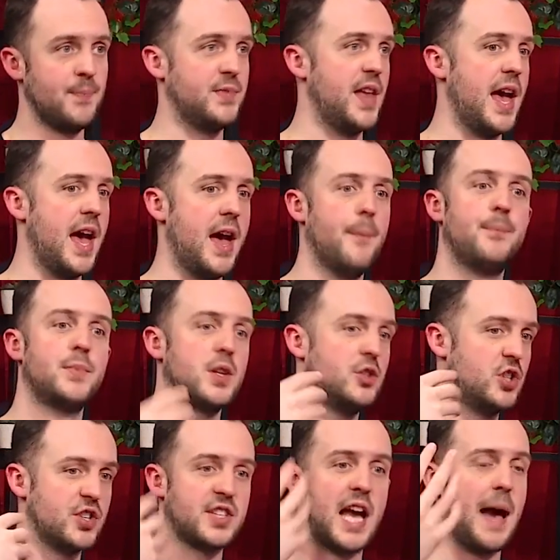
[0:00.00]
they're
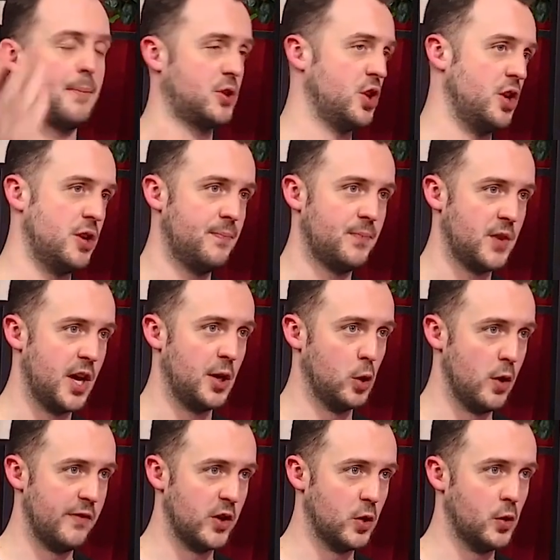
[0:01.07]
just captured an
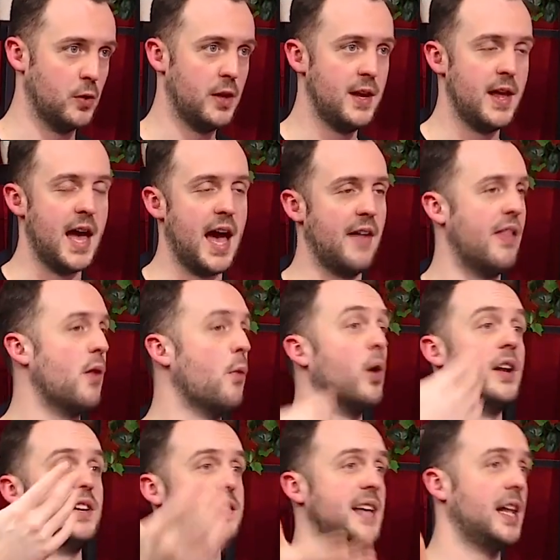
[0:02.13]
alluvial and they
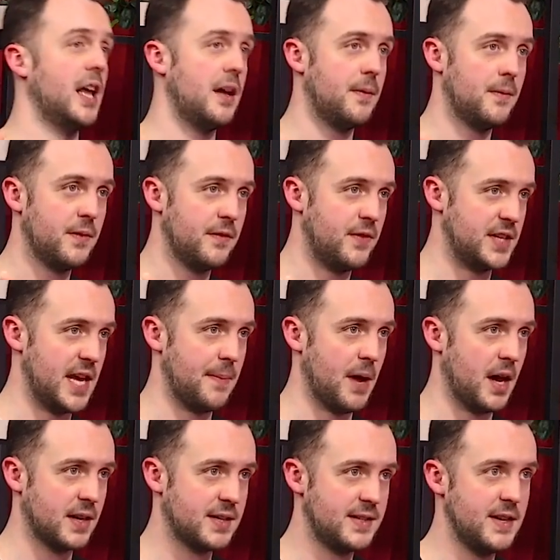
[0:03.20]
want to sell it for
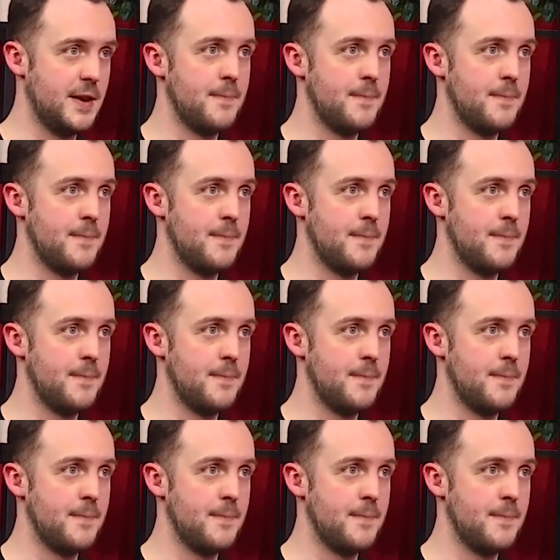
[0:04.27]
$10.